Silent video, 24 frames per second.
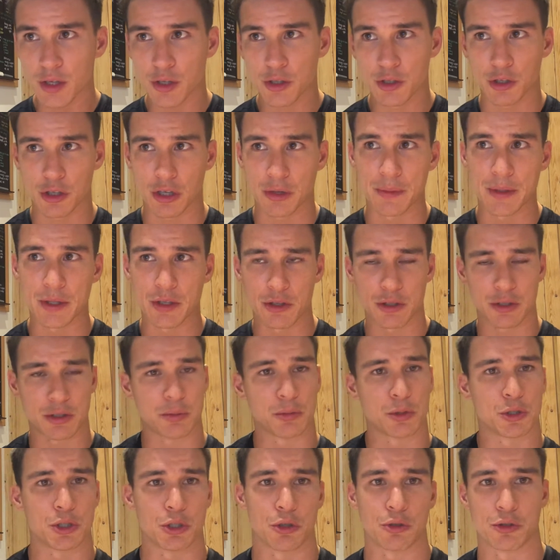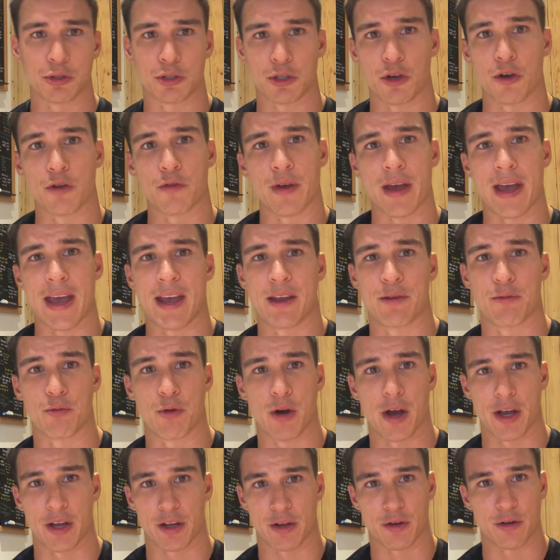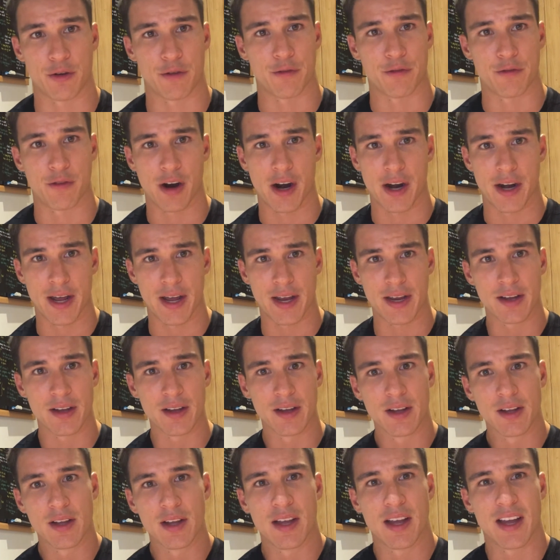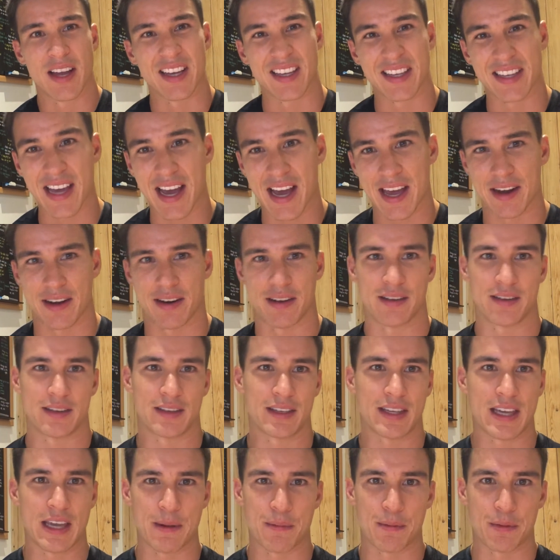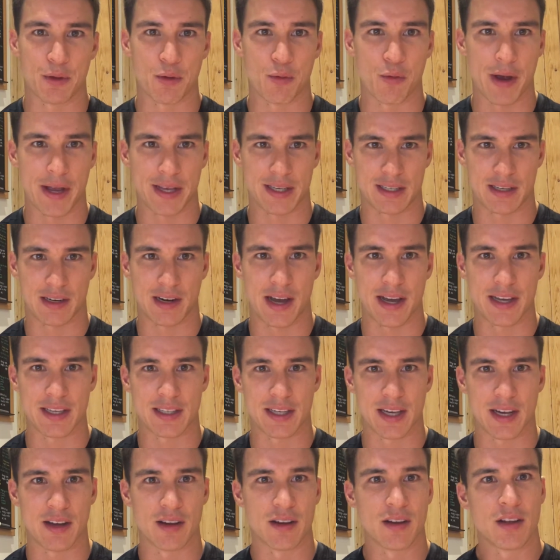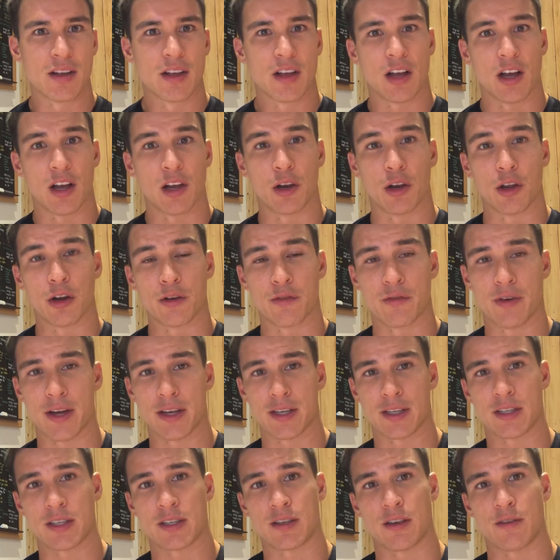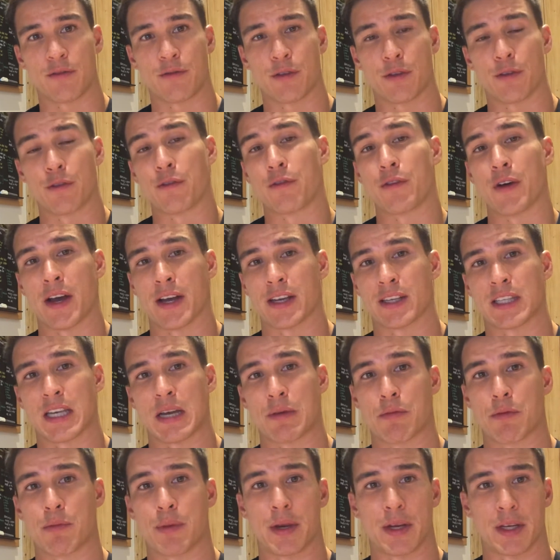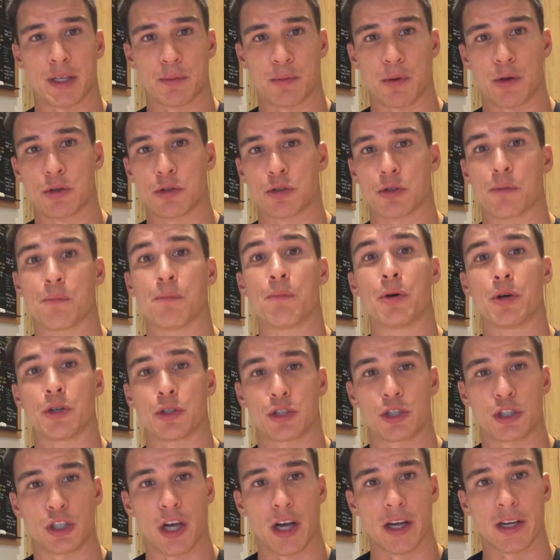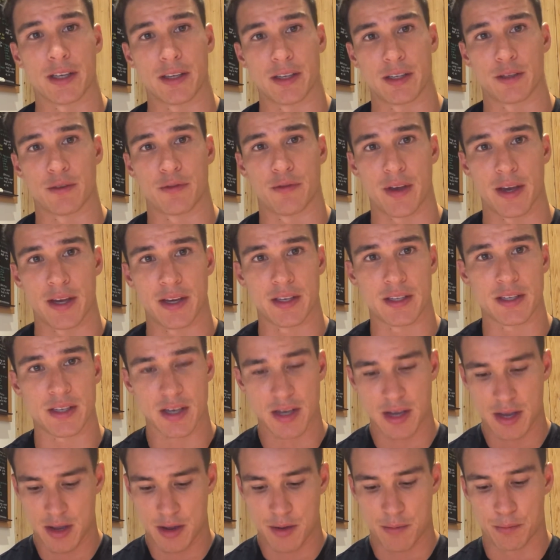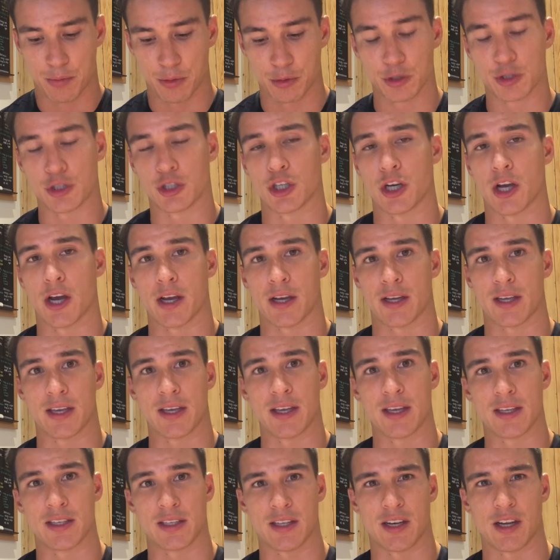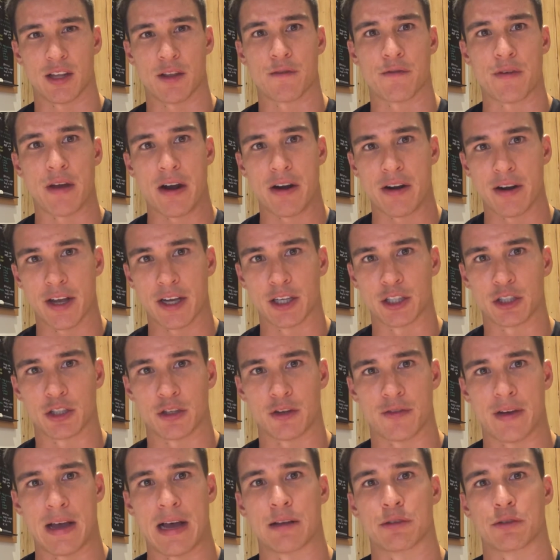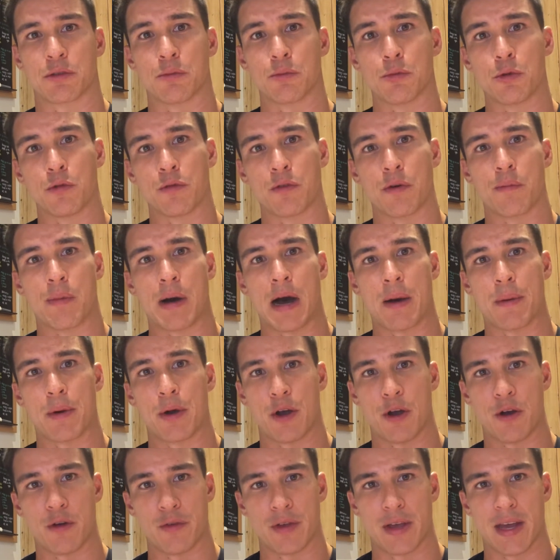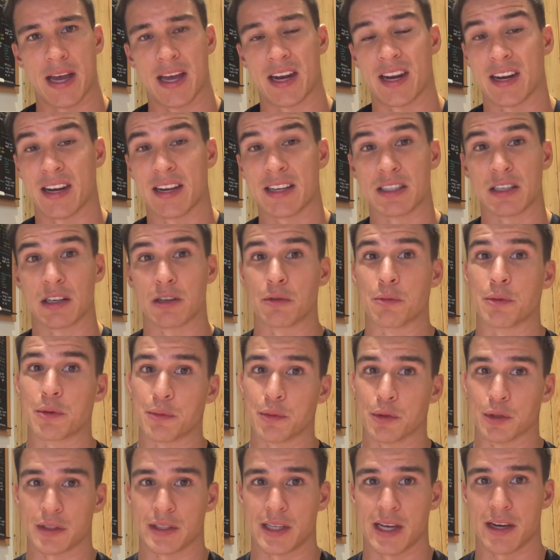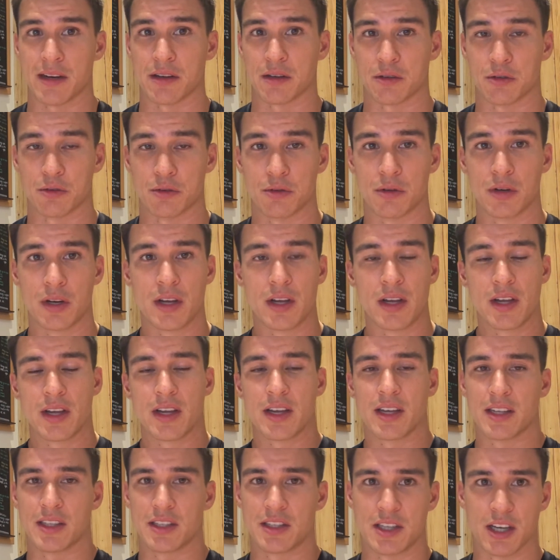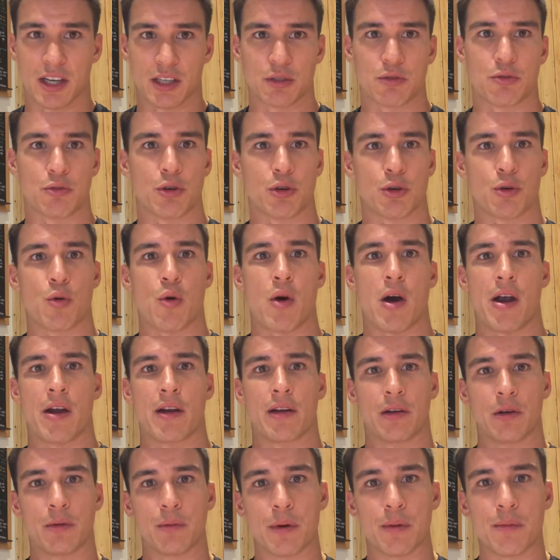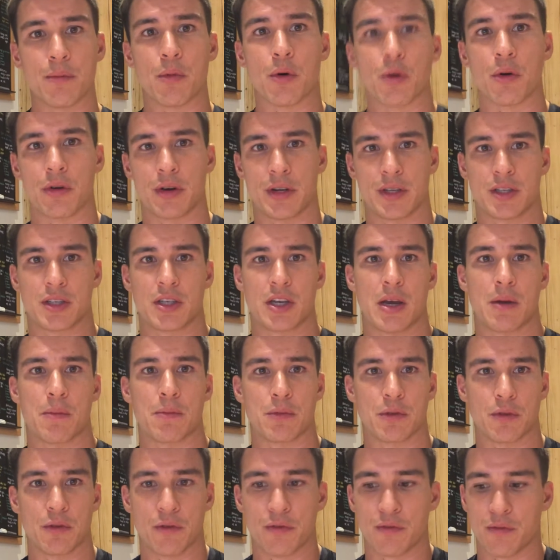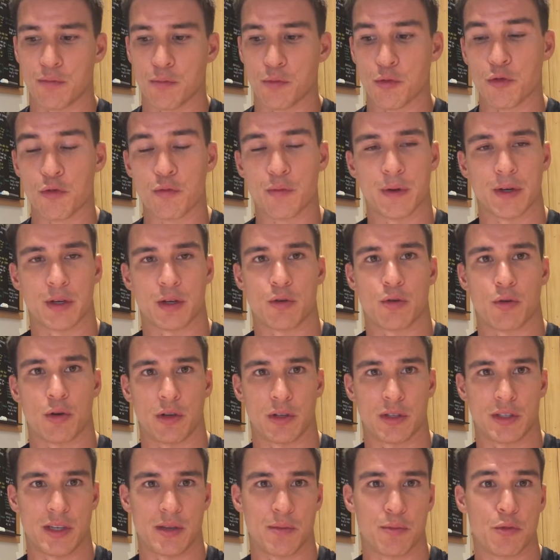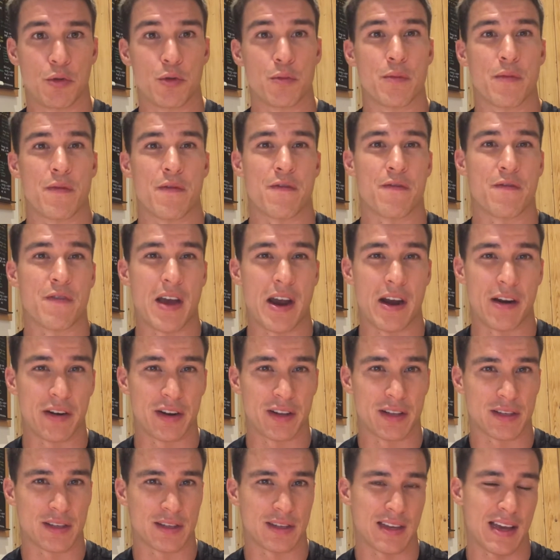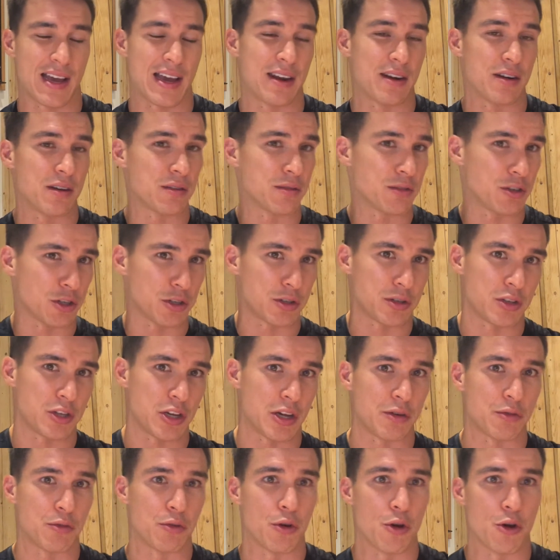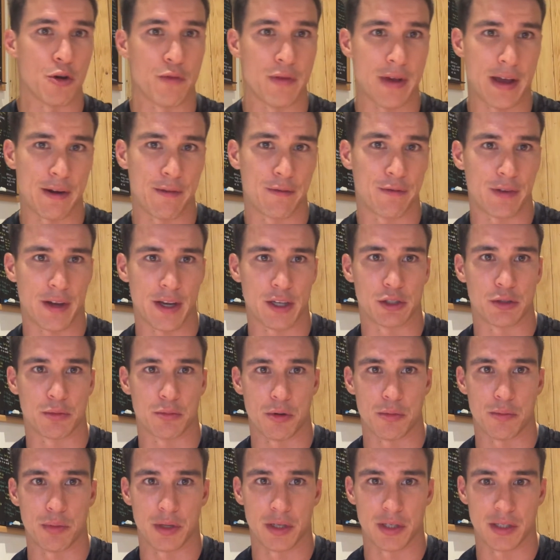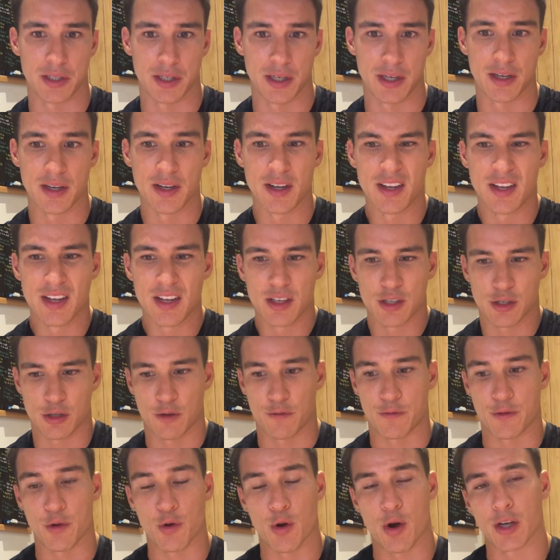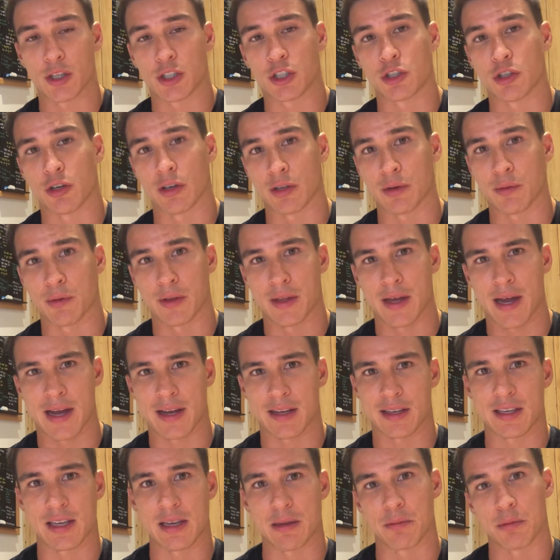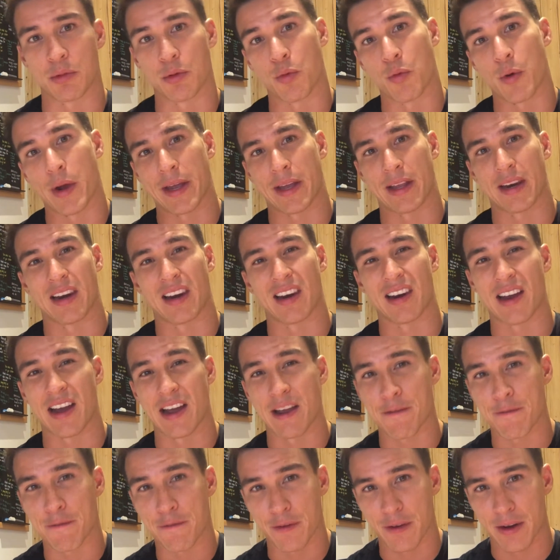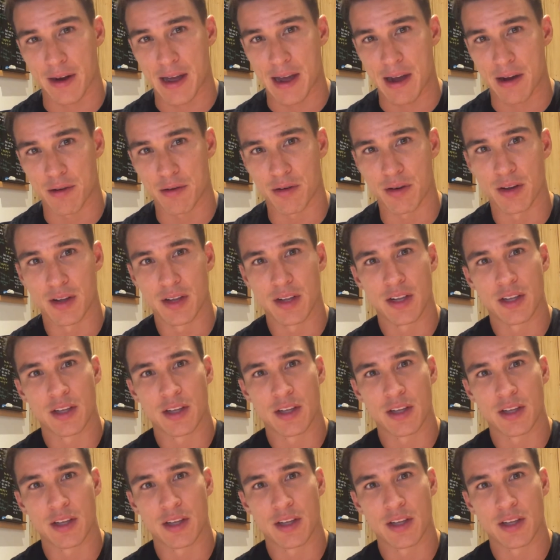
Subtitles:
You're going to be doing some shoulder to overhead work on a Friday. Again, keeping the weights lighter. A lot of us, for the first time, have been exposed to the push jerk in this phase. Push jerk is another variation of how to move a barbell over your head. It is a little bit more technical. It does require a little bit more in terms of movement quality and movement variance and just general overhead flexion mobility. So if you are struggling with that, keep the weight light for now.